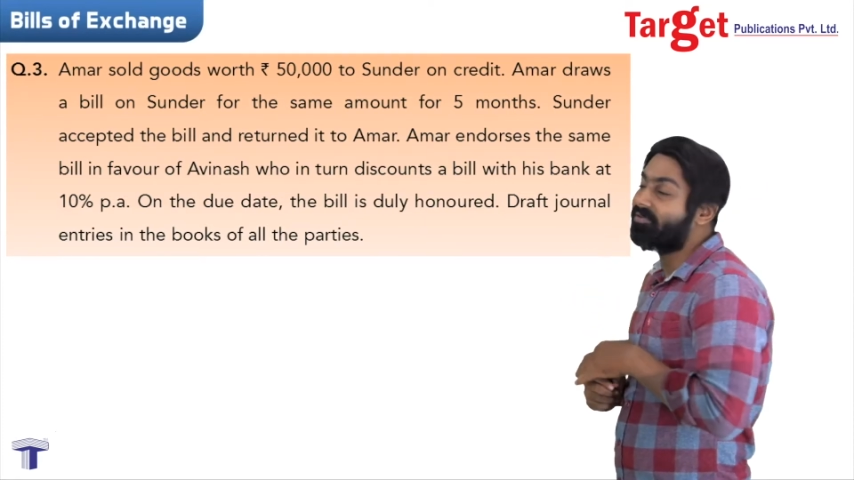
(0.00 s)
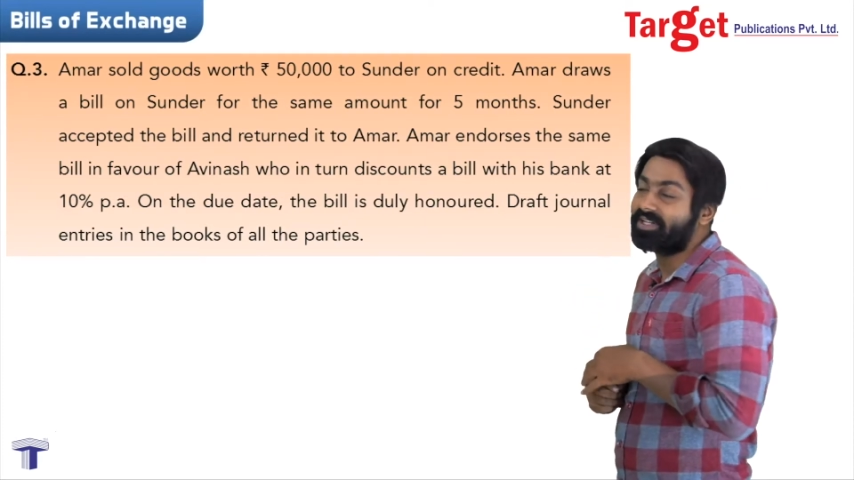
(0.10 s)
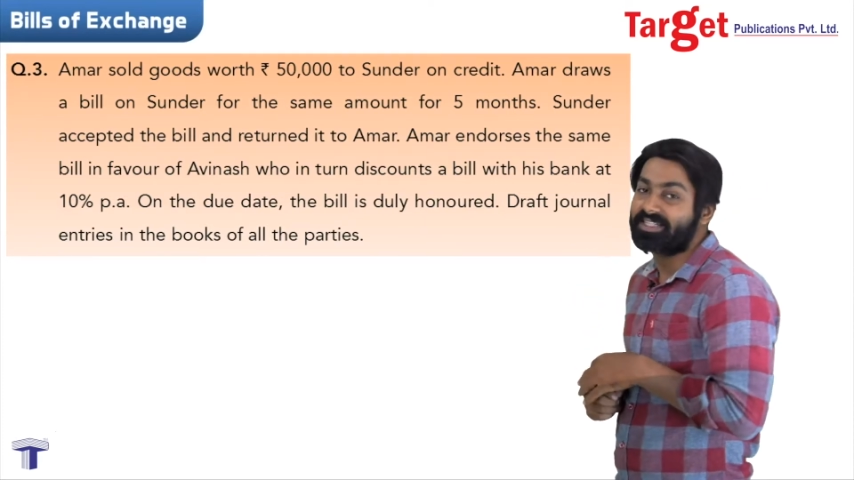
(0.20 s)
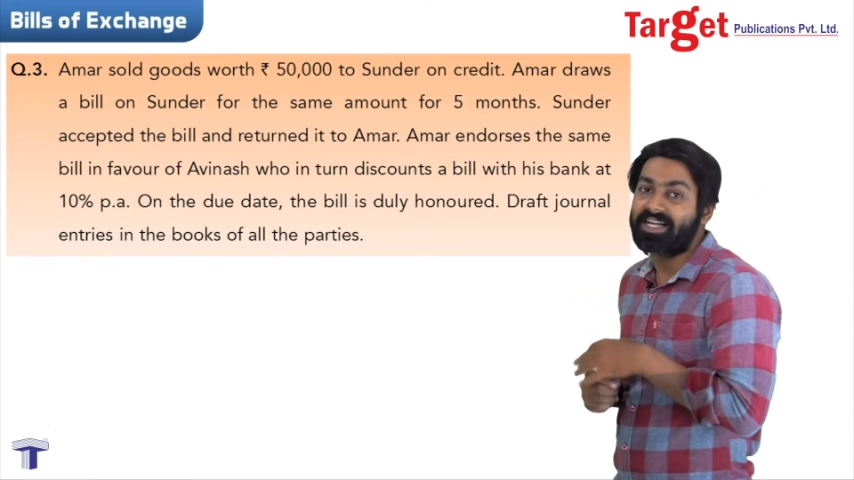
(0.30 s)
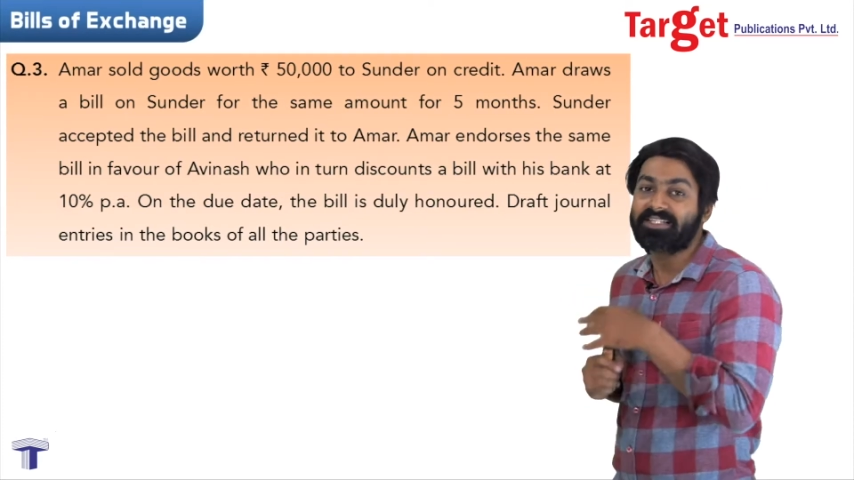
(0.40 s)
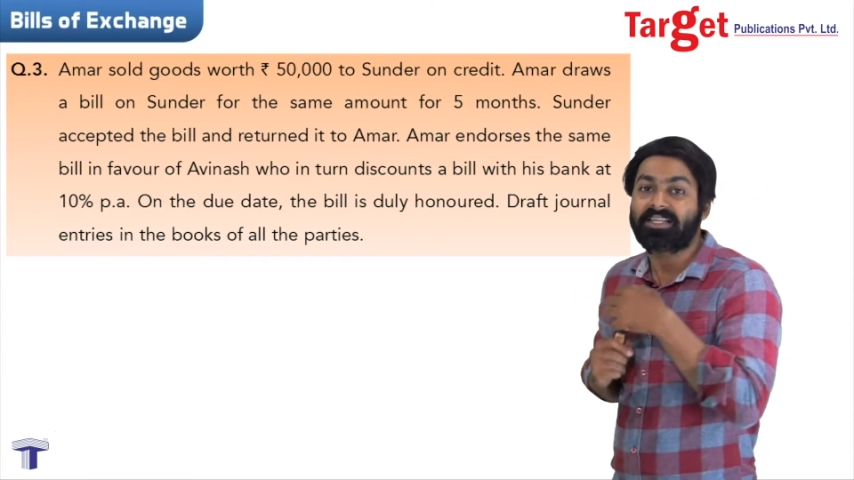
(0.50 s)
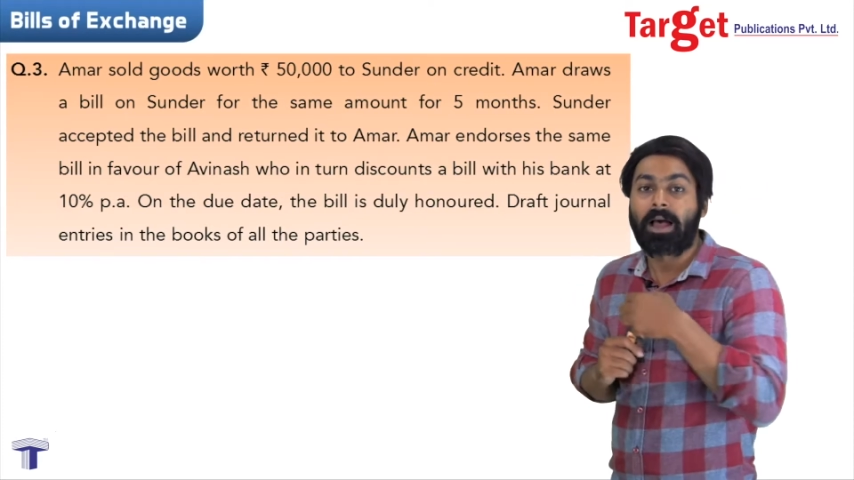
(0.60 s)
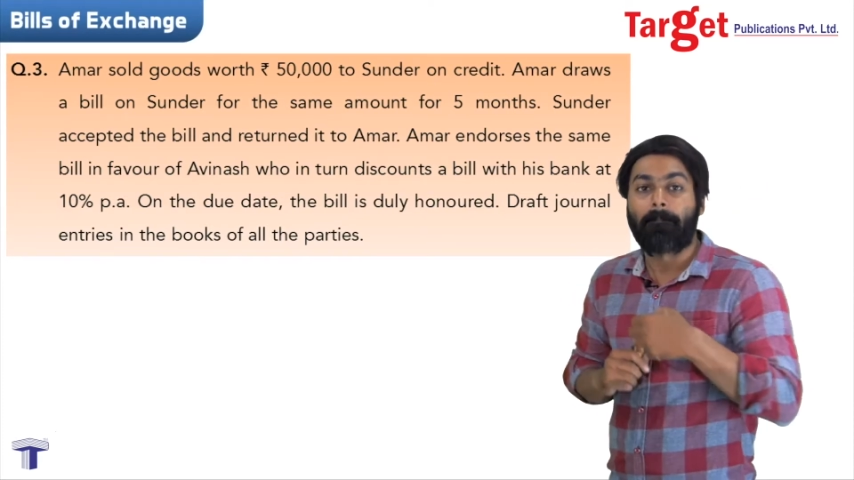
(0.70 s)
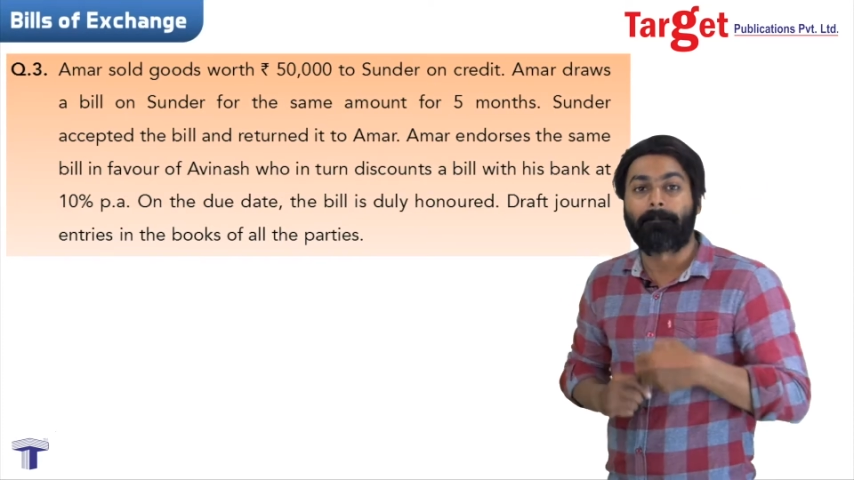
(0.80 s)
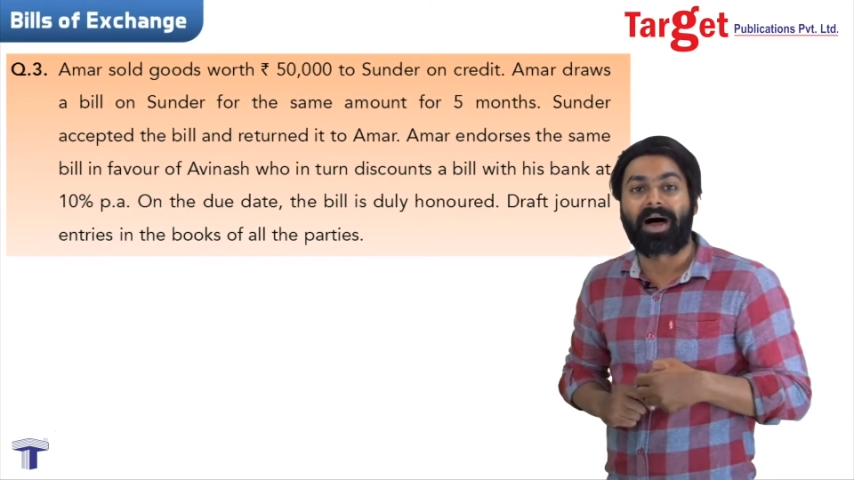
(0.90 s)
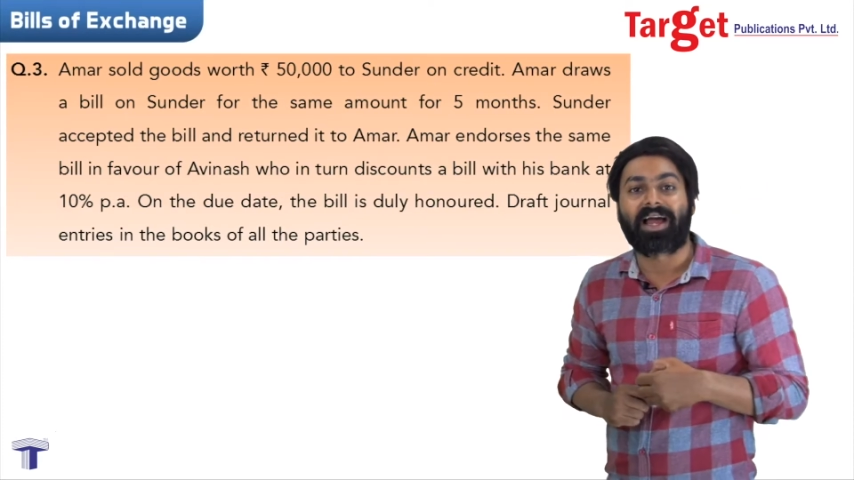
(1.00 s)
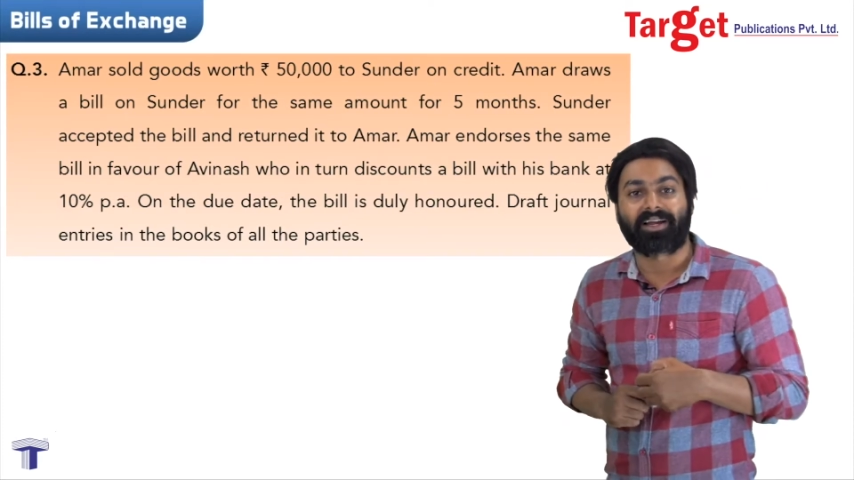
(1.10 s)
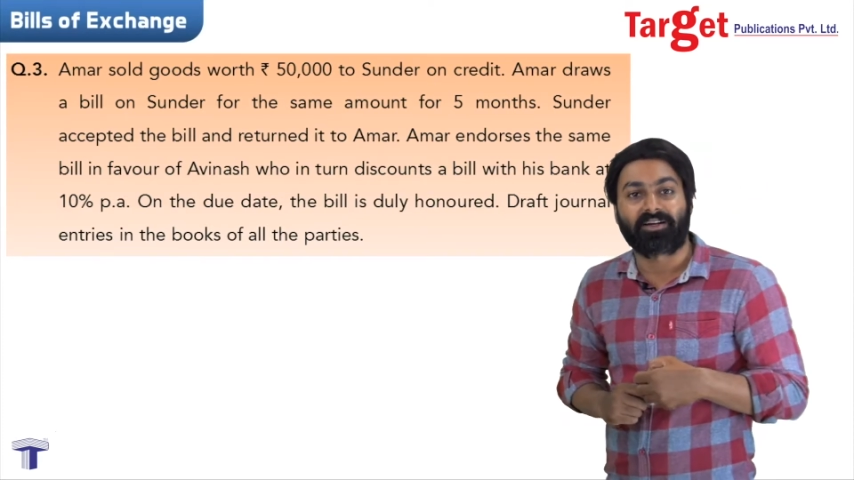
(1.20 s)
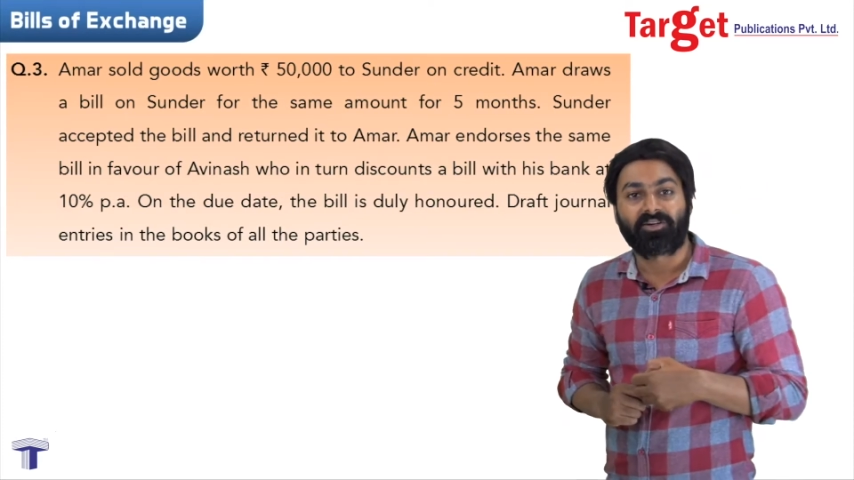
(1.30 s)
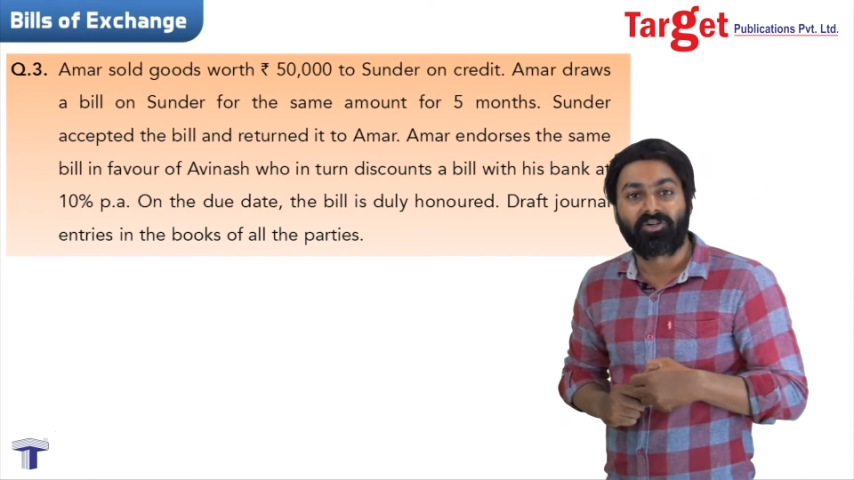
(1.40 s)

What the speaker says: with his bank.